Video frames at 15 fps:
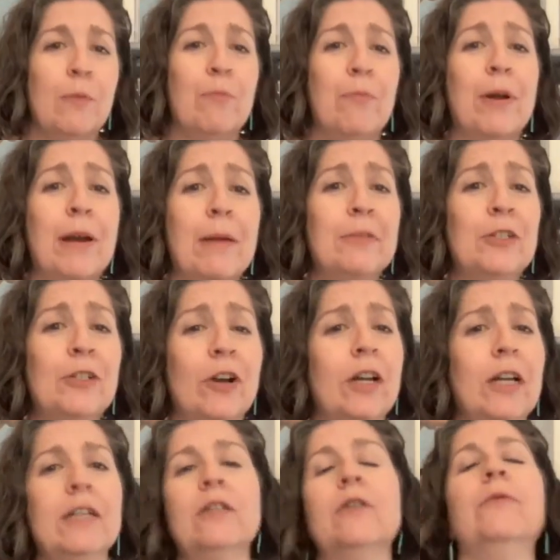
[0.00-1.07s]
But I'm
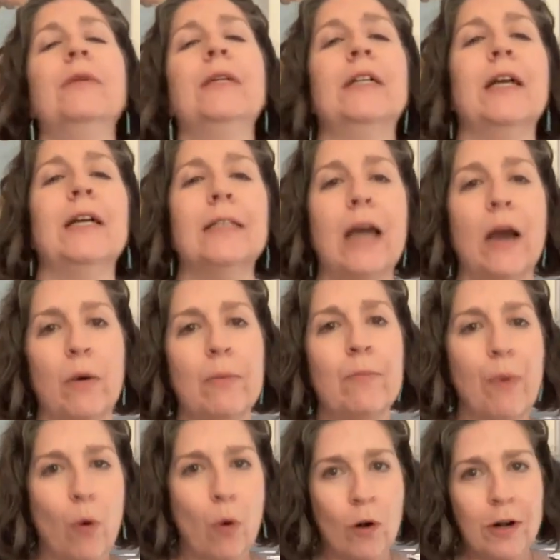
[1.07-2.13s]
starting to realize how
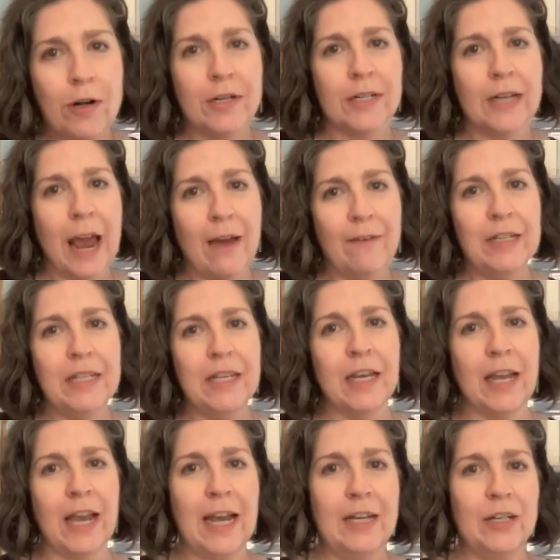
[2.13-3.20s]
important having the
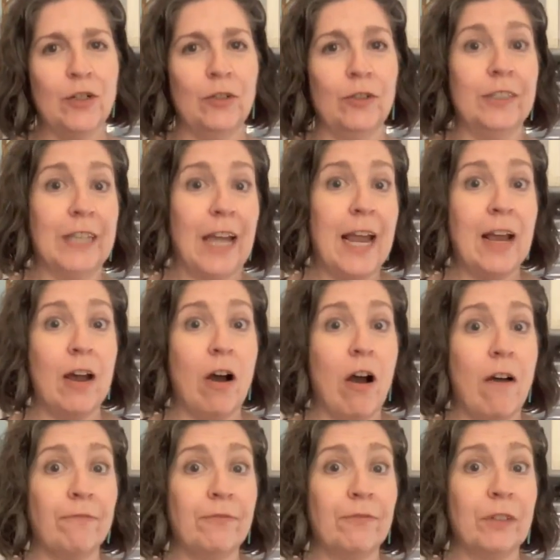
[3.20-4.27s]
occasional day
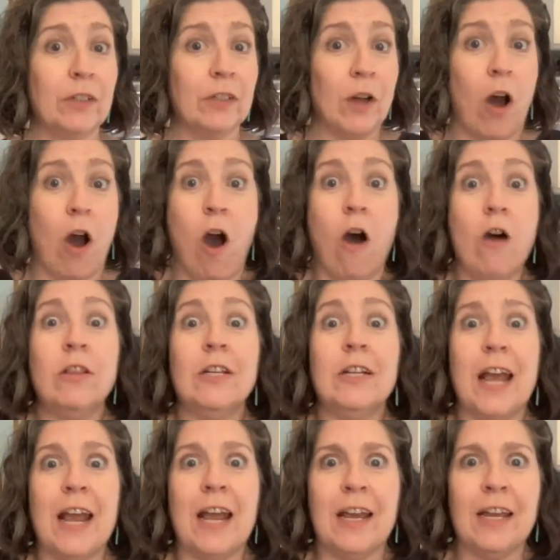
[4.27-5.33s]
off
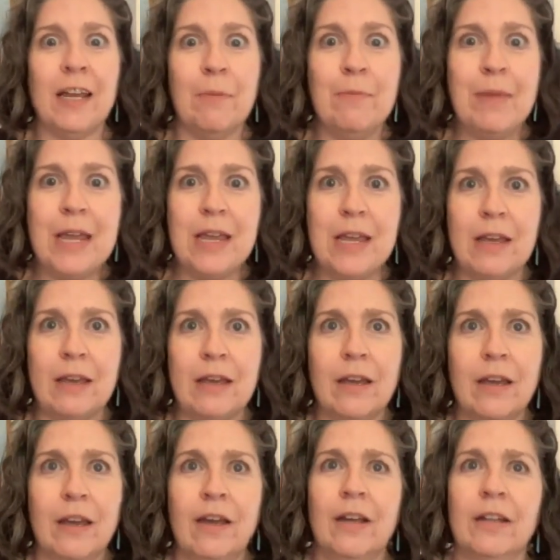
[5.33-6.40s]
holiday can be.
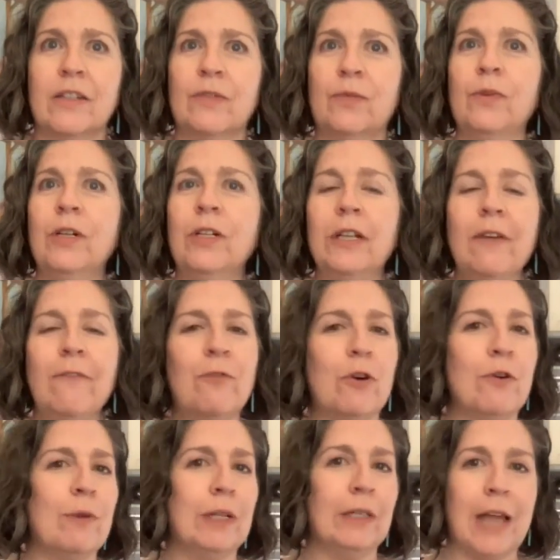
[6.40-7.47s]
It's really for
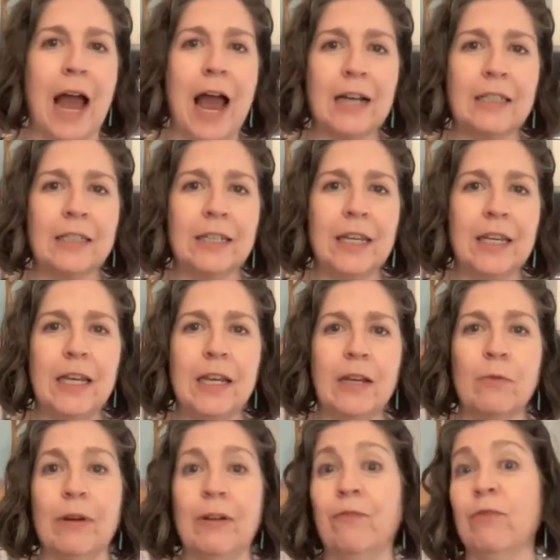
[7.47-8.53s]
relaxing,
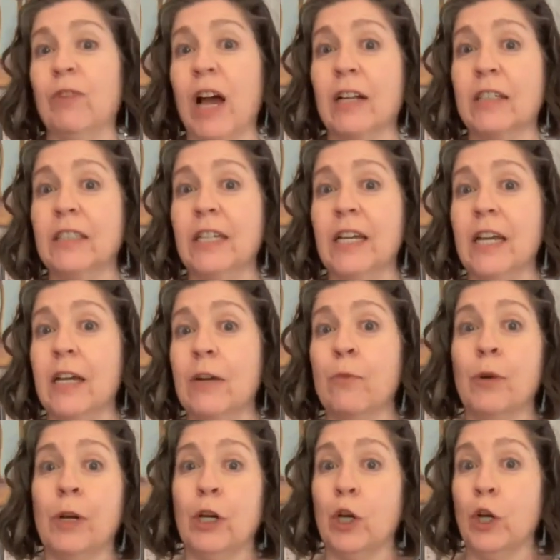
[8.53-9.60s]
reflecting,
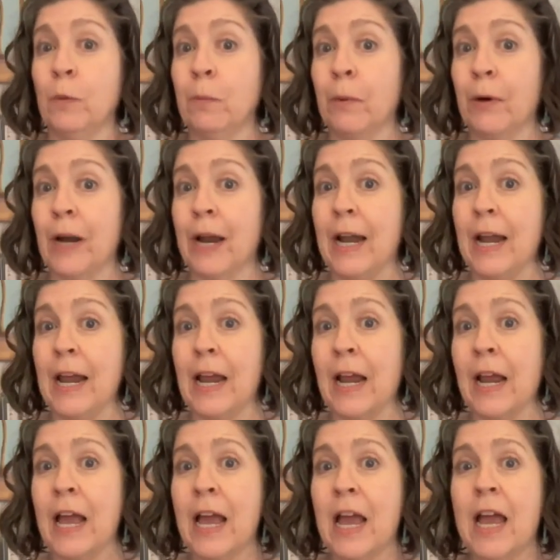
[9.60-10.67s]

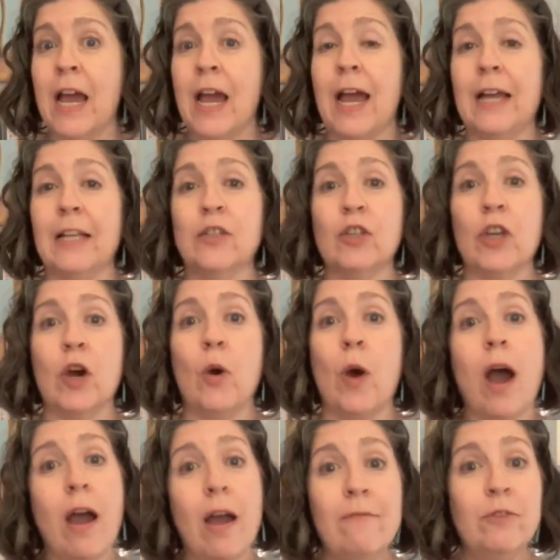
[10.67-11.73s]
recuperating. And so
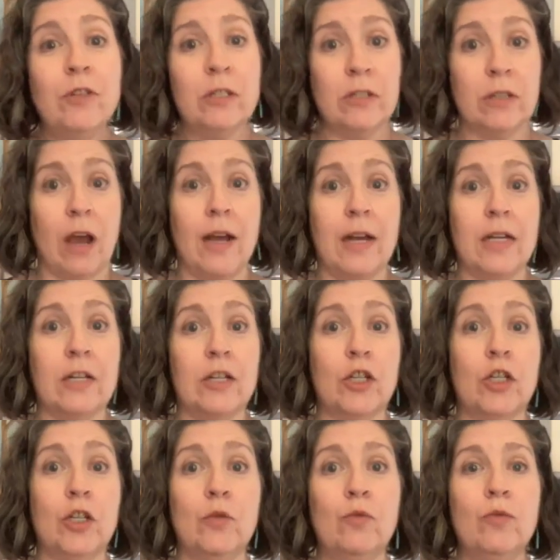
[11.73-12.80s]
I've decided
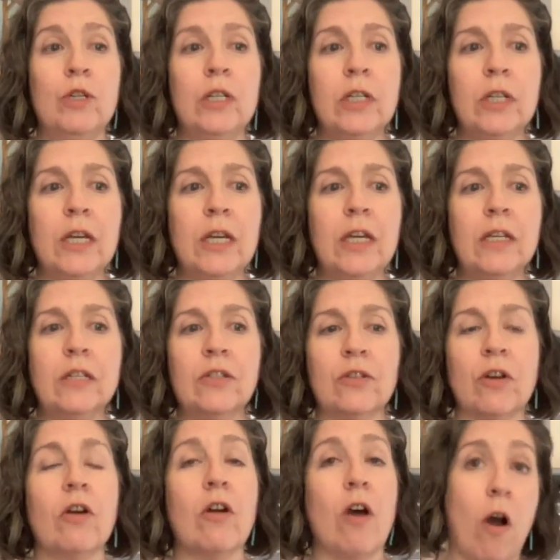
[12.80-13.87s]
to really
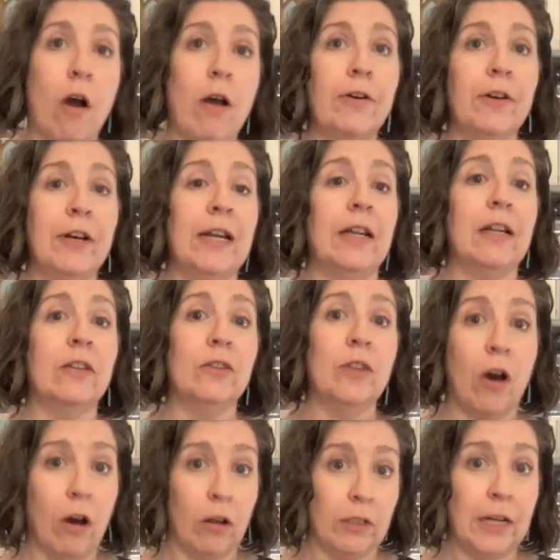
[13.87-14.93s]
start honoring the
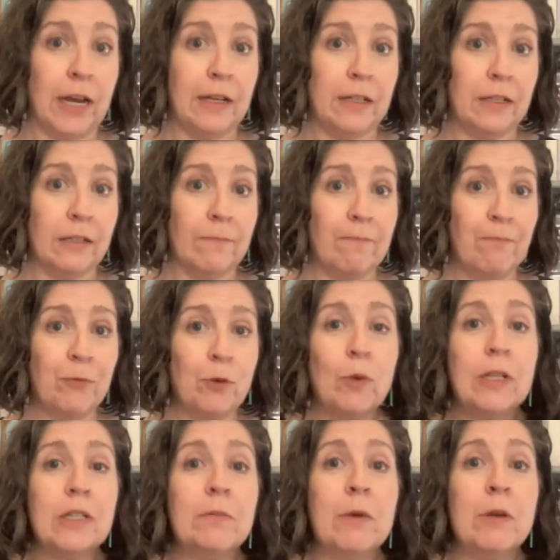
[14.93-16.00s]
holidays, the
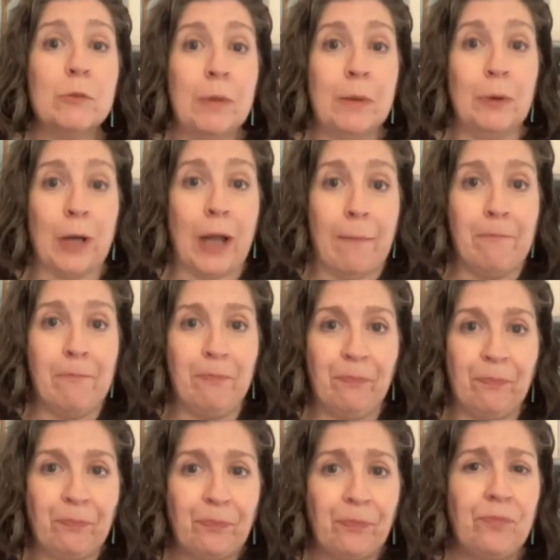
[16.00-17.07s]
ones most people get.
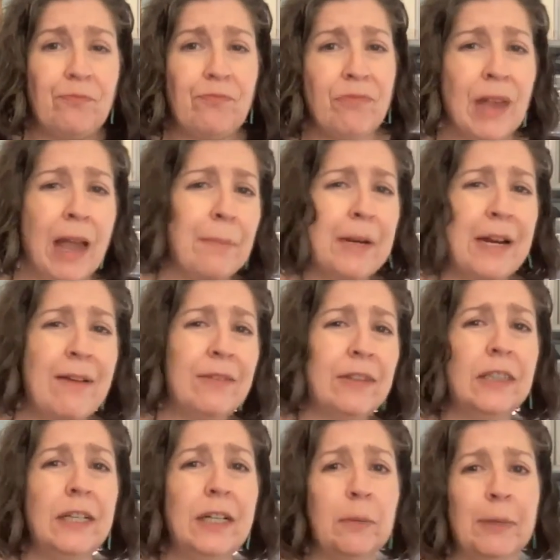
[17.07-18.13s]
I'm going to have a
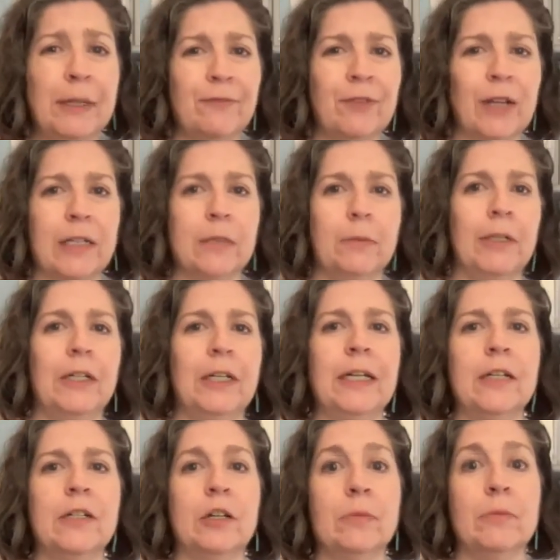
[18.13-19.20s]
little bit of flexibility
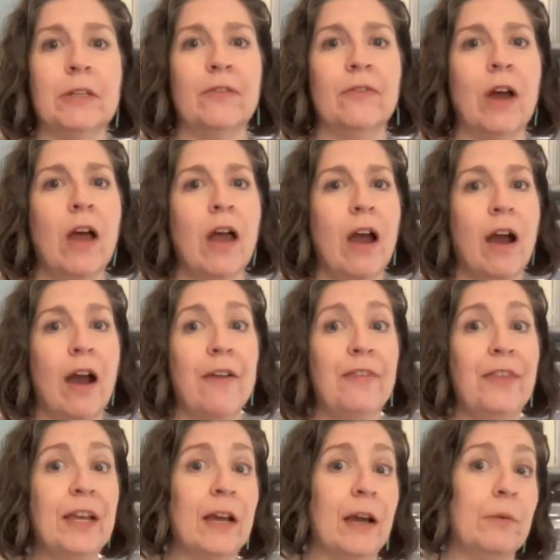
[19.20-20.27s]
in terms of I
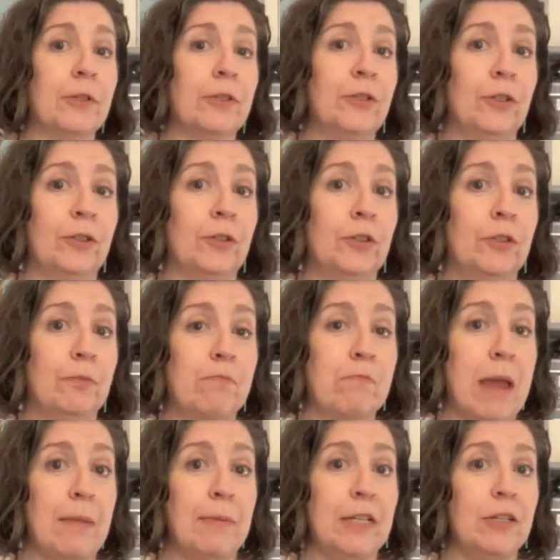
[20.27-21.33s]
think I will still
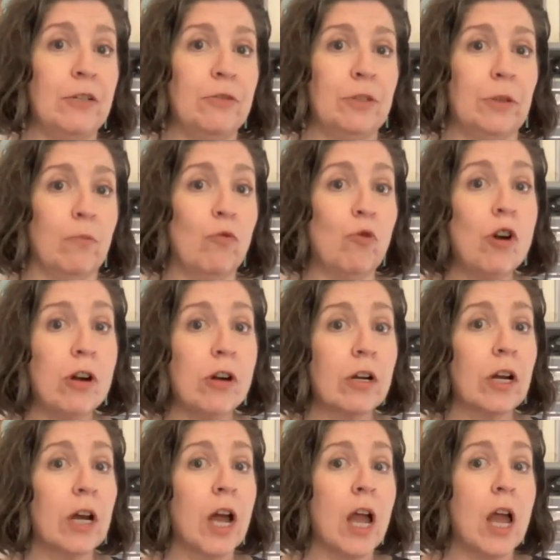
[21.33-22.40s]
maybe do some work